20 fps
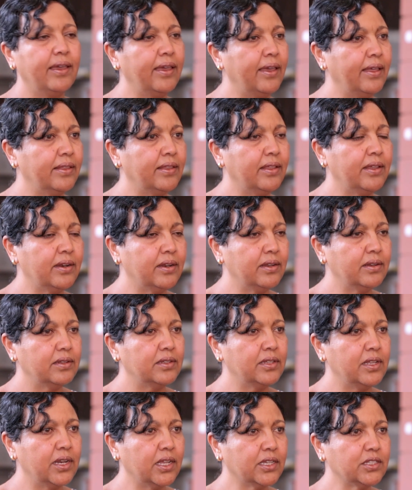And then
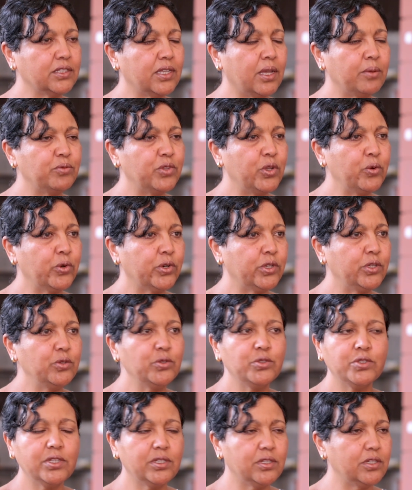the next time they want to
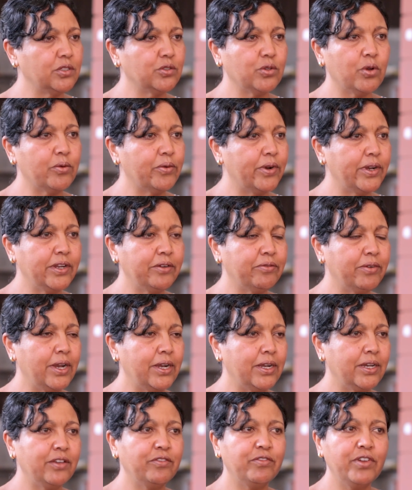use it, it's already
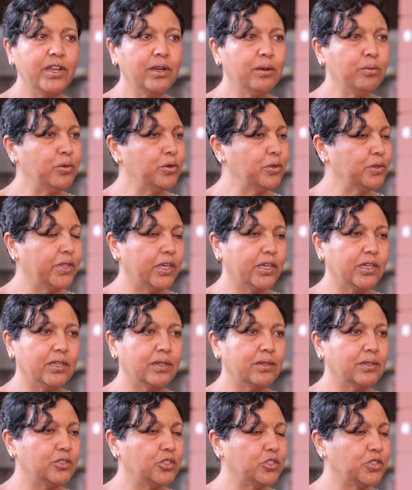readily available. They
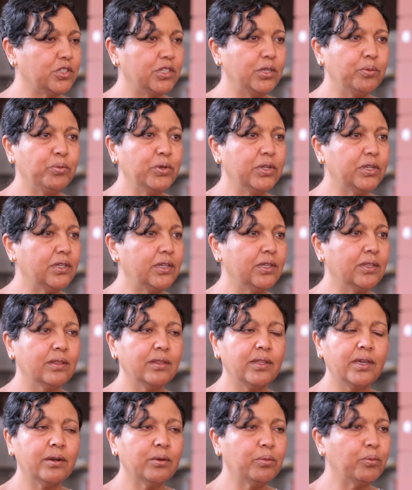can just keep it in
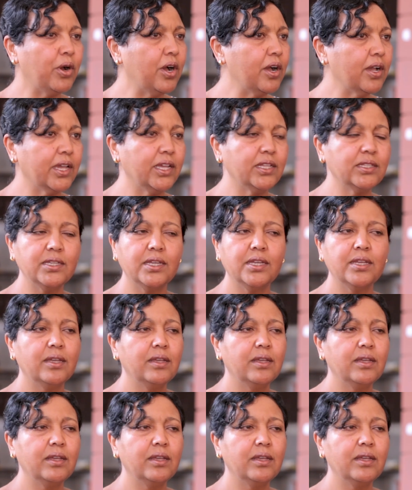their pocket,